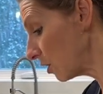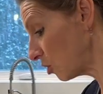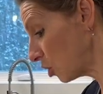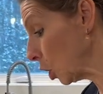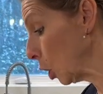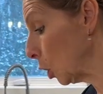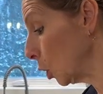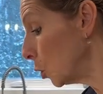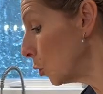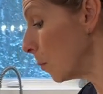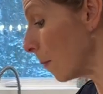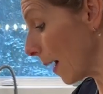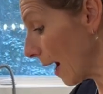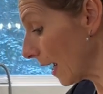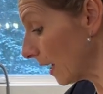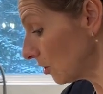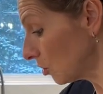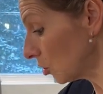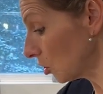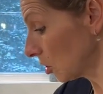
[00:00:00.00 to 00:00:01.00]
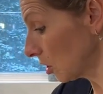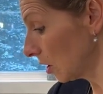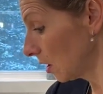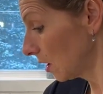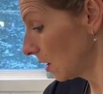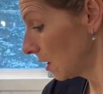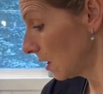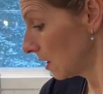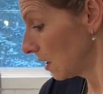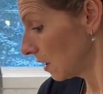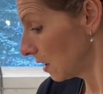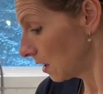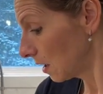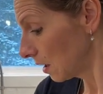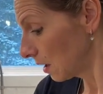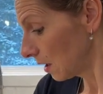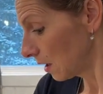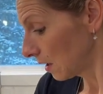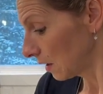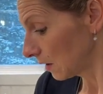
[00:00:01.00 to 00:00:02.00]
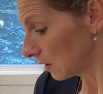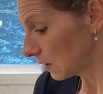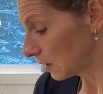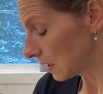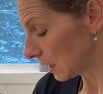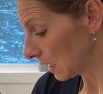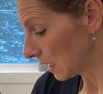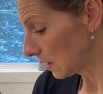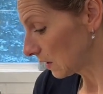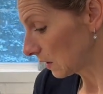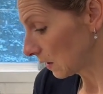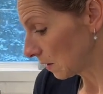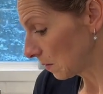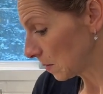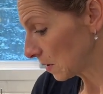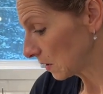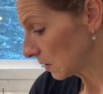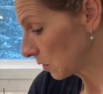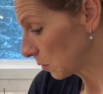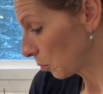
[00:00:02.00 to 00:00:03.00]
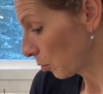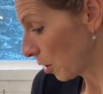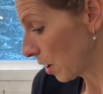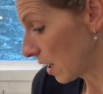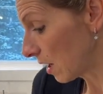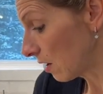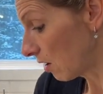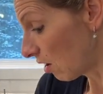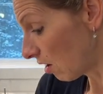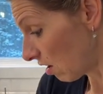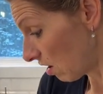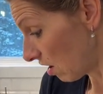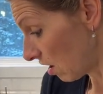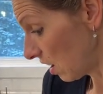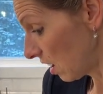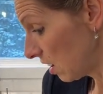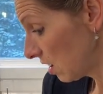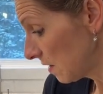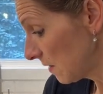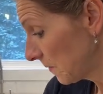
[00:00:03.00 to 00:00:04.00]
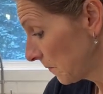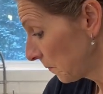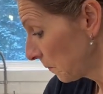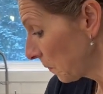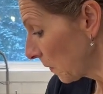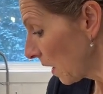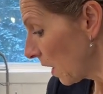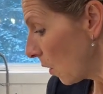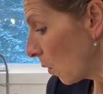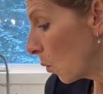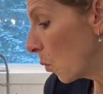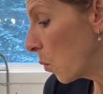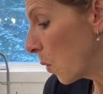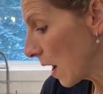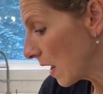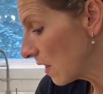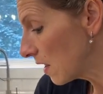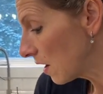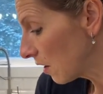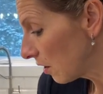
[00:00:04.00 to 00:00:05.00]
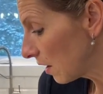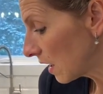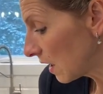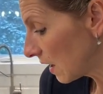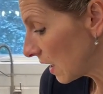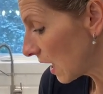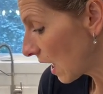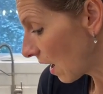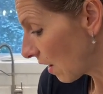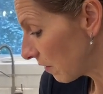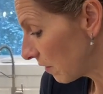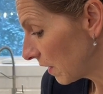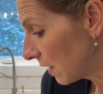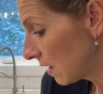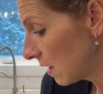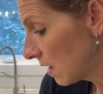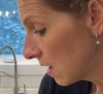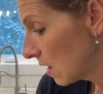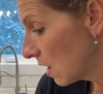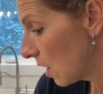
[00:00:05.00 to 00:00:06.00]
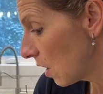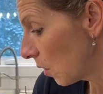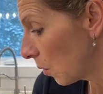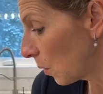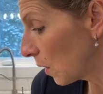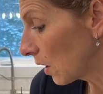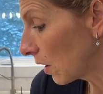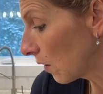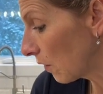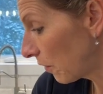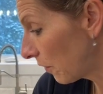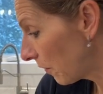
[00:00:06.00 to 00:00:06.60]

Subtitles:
too much sticky cinnamon spread on, when they're in the oven, we